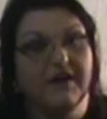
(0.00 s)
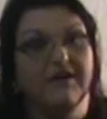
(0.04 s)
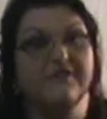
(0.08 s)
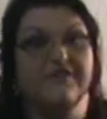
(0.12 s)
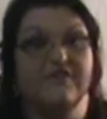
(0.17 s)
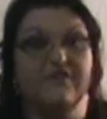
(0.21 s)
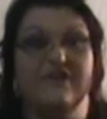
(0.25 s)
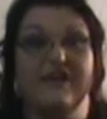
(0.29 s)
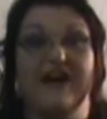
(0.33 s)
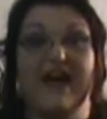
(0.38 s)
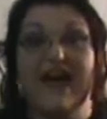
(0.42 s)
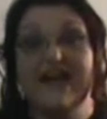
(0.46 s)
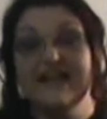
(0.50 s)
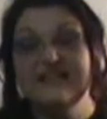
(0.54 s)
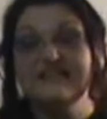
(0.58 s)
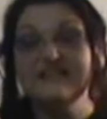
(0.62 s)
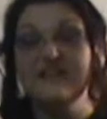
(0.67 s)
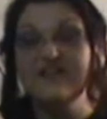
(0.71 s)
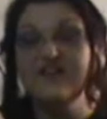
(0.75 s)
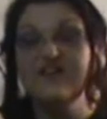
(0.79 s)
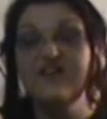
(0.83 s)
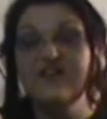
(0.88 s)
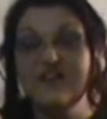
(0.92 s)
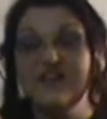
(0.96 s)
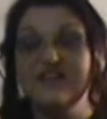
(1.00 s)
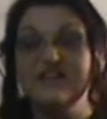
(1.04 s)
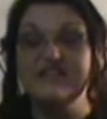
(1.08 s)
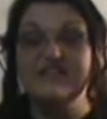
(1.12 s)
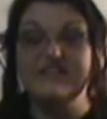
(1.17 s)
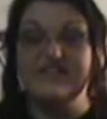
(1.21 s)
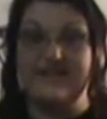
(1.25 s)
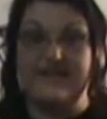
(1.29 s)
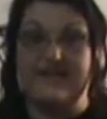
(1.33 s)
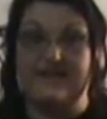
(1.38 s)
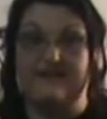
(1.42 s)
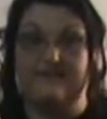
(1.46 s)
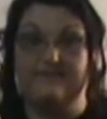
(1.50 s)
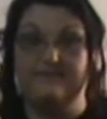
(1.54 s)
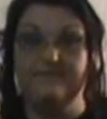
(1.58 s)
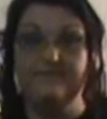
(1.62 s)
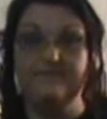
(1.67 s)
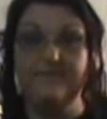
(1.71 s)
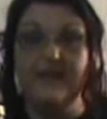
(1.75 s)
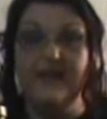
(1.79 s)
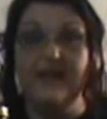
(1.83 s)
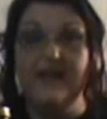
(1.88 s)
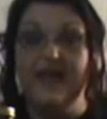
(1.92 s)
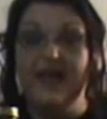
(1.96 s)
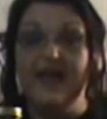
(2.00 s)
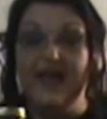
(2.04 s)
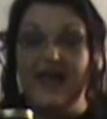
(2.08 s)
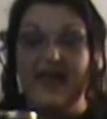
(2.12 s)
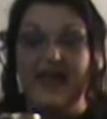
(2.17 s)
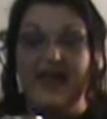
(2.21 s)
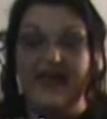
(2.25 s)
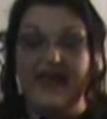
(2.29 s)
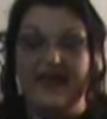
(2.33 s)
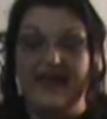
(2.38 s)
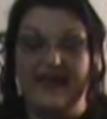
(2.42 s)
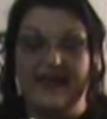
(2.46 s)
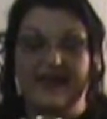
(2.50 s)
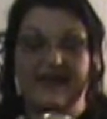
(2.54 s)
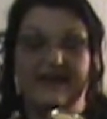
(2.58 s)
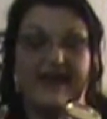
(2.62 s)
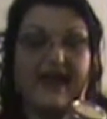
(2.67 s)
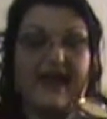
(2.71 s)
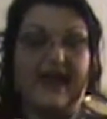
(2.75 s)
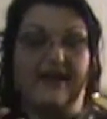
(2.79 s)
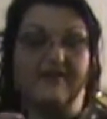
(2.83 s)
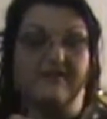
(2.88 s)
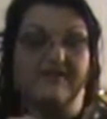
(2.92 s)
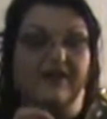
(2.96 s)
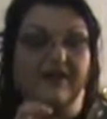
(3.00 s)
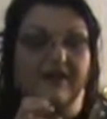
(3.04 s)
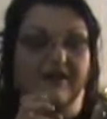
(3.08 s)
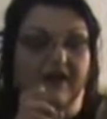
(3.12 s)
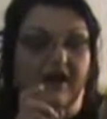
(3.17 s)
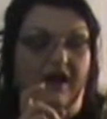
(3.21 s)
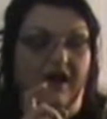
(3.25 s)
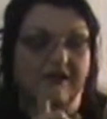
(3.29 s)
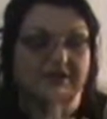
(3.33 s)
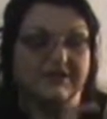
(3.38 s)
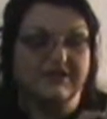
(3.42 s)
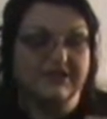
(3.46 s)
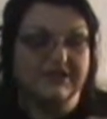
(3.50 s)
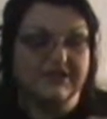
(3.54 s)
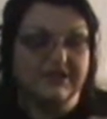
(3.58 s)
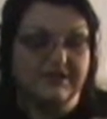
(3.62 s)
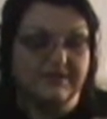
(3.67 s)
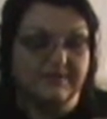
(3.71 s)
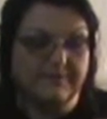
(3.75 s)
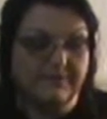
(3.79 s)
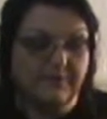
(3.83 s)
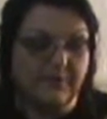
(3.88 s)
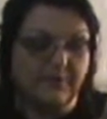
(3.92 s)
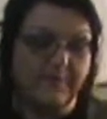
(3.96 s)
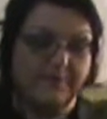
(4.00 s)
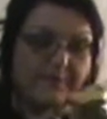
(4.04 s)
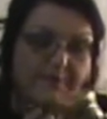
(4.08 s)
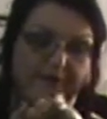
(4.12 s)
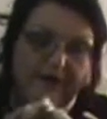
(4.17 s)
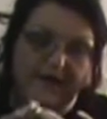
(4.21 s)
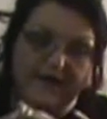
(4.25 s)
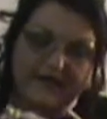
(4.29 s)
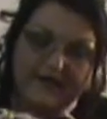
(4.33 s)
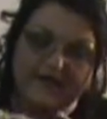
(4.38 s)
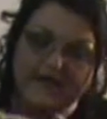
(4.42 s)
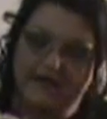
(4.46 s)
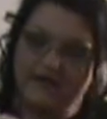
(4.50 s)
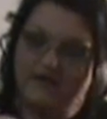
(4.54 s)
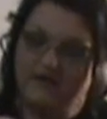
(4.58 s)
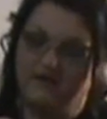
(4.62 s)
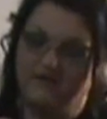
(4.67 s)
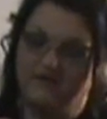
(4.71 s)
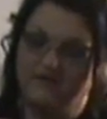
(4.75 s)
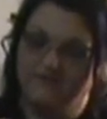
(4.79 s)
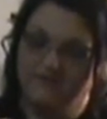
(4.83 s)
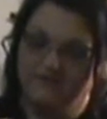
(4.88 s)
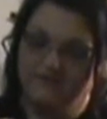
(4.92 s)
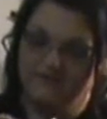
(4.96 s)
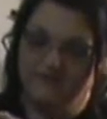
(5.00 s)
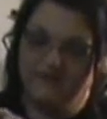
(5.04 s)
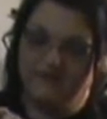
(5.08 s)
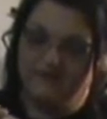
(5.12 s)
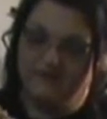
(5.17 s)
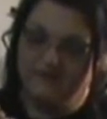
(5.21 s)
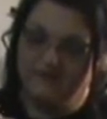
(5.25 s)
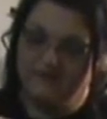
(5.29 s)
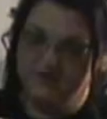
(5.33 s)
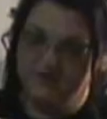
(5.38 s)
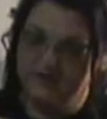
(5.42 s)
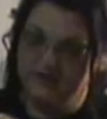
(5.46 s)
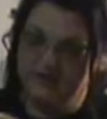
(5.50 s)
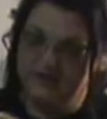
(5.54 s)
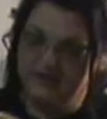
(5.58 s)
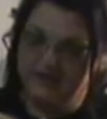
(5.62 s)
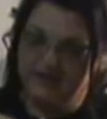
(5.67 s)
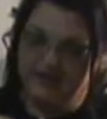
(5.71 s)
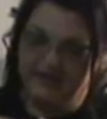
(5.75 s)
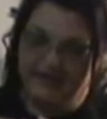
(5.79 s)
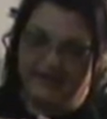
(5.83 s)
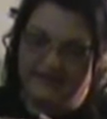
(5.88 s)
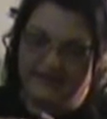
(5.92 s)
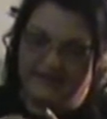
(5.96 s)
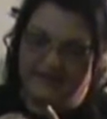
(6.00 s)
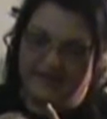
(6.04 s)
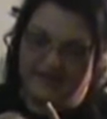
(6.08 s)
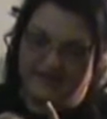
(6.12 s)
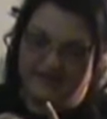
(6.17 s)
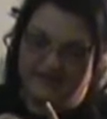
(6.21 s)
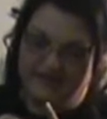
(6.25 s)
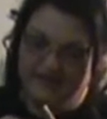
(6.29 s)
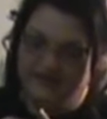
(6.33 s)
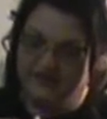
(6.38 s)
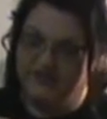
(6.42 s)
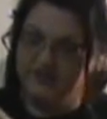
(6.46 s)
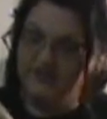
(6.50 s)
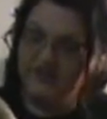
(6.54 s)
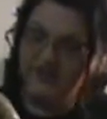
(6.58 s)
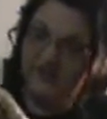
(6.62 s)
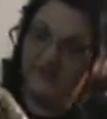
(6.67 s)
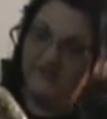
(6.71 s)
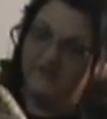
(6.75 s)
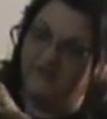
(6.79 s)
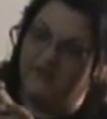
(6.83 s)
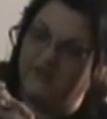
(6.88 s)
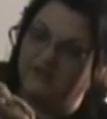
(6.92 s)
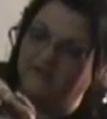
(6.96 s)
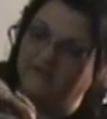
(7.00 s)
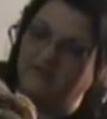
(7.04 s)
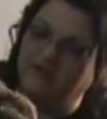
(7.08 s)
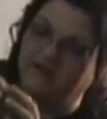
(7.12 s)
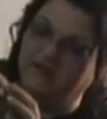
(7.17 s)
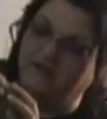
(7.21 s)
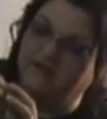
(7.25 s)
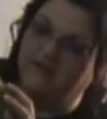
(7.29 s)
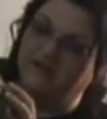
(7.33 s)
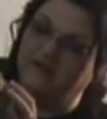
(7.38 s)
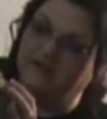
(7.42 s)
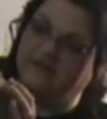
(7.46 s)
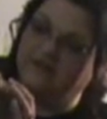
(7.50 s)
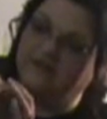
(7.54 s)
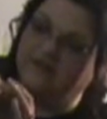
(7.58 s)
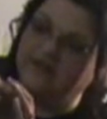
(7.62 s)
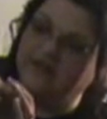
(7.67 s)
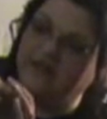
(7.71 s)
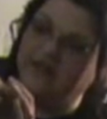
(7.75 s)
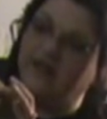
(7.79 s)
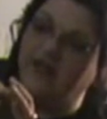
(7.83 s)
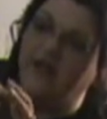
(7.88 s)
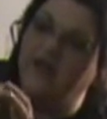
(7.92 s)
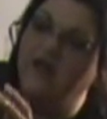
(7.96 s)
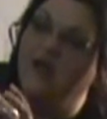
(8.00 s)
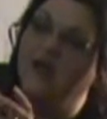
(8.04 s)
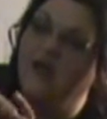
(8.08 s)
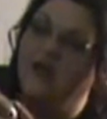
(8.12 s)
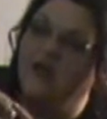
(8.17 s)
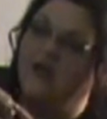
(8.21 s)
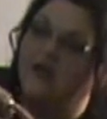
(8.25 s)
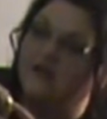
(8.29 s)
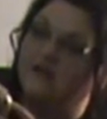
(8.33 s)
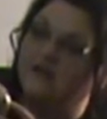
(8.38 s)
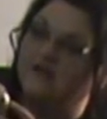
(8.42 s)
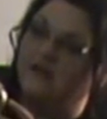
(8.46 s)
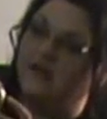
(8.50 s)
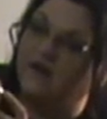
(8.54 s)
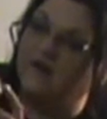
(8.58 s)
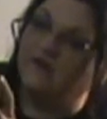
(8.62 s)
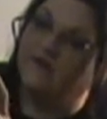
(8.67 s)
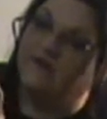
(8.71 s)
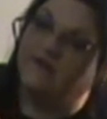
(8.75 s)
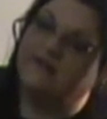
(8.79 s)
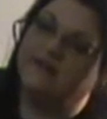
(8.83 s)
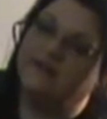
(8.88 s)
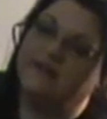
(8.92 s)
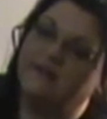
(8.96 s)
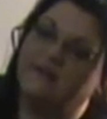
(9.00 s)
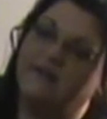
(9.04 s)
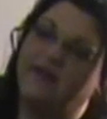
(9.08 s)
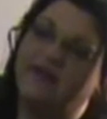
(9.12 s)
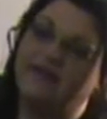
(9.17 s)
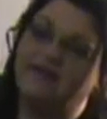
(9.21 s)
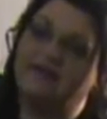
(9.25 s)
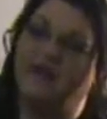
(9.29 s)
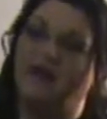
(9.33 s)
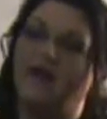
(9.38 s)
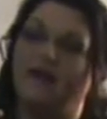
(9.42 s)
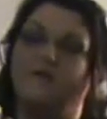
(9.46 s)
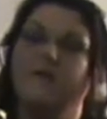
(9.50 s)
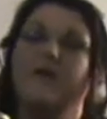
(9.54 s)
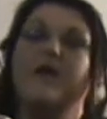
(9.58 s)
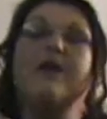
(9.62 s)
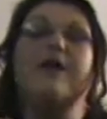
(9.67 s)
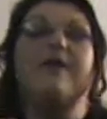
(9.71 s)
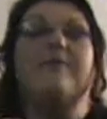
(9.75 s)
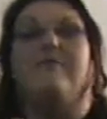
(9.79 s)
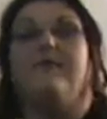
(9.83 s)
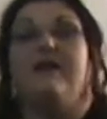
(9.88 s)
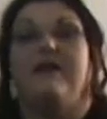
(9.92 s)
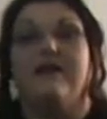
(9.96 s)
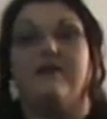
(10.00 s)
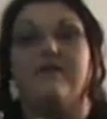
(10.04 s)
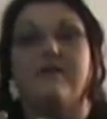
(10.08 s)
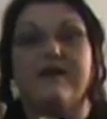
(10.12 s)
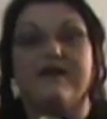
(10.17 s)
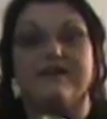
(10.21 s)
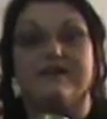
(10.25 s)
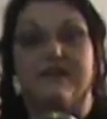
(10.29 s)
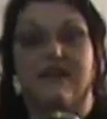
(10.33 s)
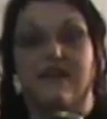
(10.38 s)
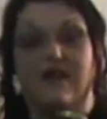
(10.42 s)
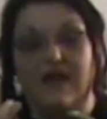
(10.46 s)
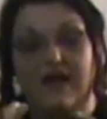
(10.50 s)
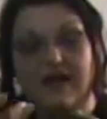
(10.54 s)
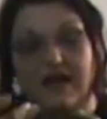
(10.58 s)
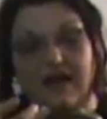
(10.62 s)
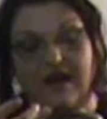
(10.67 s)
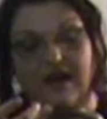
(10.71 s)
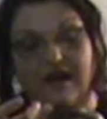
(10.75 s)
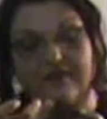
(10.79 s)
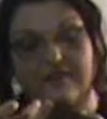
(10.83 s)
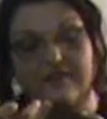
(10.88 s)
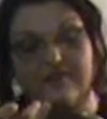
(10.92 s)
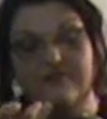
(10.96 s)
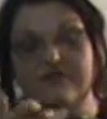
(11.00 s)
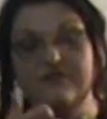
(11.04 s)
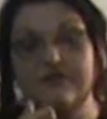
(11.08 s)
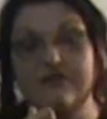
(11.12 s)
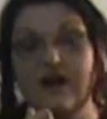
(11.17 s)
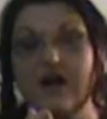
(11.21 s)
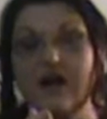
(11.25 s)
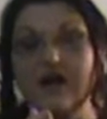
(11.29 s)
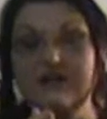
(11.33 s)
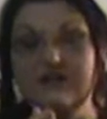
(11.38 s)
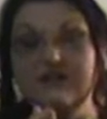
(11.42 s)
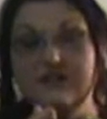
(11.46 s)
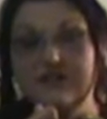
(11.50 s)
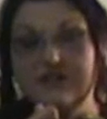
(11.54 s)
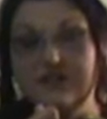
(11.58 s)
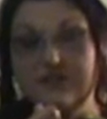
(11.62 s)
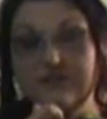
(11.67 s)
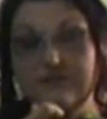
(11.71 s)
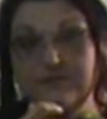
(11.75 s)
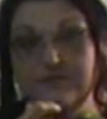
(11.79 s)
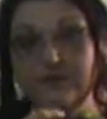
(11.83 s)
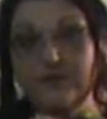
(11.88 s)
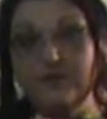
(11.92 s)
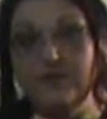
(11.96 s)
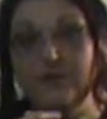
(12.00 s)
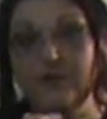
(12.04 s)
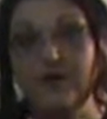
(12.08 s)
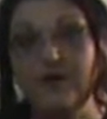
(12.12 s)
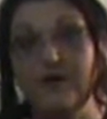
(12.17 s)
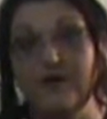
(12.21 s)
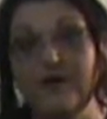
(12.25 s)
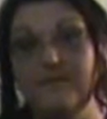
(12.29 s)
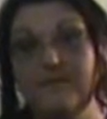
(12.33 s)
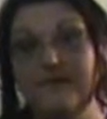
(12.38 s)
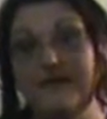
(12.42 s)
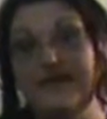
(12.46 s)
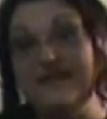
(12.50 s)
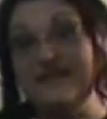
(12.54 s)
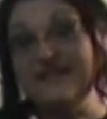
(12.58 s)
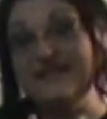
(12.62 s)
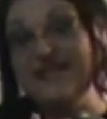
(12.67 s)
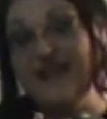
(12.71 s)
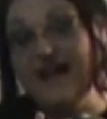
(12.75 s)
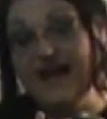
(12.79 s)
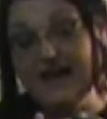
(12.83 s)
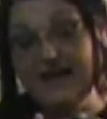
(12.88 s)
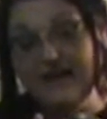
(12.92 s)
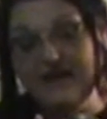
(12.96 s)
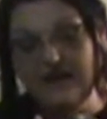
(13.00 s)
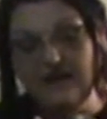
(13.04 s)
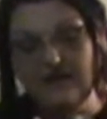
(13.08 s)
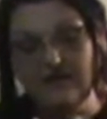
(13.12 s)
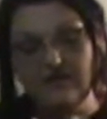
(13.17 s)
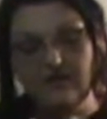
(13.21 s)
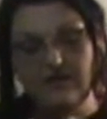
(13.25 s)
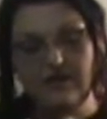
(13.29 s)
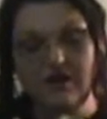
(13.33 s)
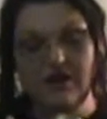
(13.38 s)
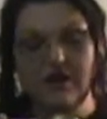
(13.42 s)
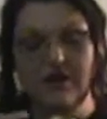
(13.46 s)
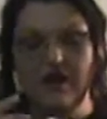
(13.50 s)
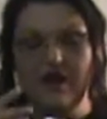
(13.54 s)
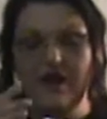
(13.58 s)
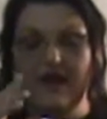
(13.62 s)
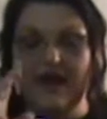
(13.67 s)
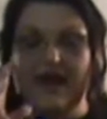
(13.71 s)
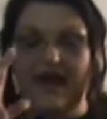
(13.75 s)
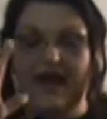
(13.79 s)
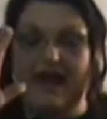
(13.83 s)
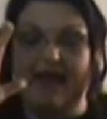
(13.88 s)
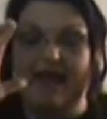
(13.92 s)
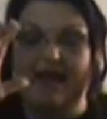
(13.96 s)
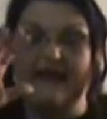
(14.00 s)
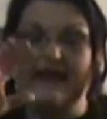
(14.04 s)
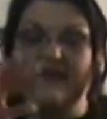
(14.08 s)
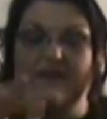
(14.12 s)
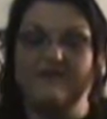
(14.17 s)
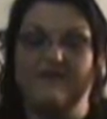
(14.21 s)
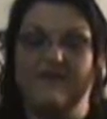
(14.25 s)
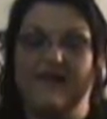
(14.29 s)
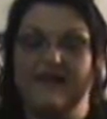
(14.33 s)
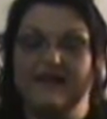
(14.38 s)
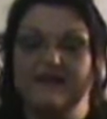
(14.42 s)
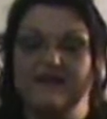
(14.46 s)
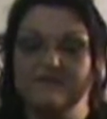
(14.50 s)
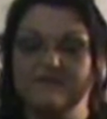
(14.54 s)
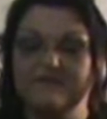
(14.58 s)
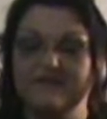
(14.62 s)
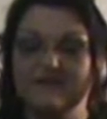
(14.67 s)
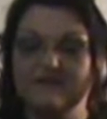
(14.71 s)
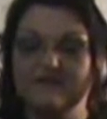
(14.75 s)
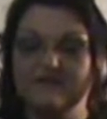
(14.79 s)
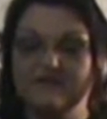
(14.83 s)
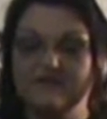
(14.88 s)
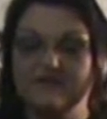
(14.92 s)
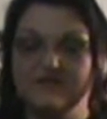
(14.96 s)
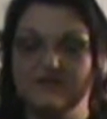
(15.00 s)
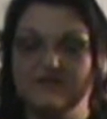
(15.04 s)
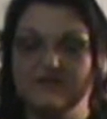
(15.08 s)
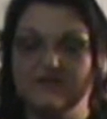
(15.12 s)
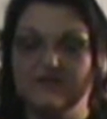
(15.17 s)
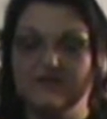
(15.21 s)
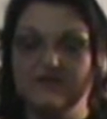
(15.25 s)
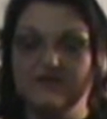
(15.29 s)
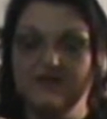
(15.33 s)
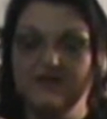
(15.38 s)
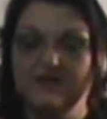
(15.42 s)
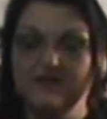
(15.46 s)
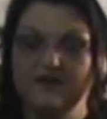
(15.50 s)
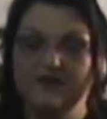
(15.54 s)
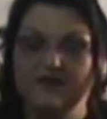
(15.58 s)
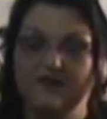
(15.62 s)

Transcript: They're nice and crunchy. And I've got an oxygen absorber in here. I was trying to look. I think I just shook it around till you couldn't see it. No, it's in the main top. But anyways, there's an oxygen absorber up inside here. And I vacuum sealed the jar.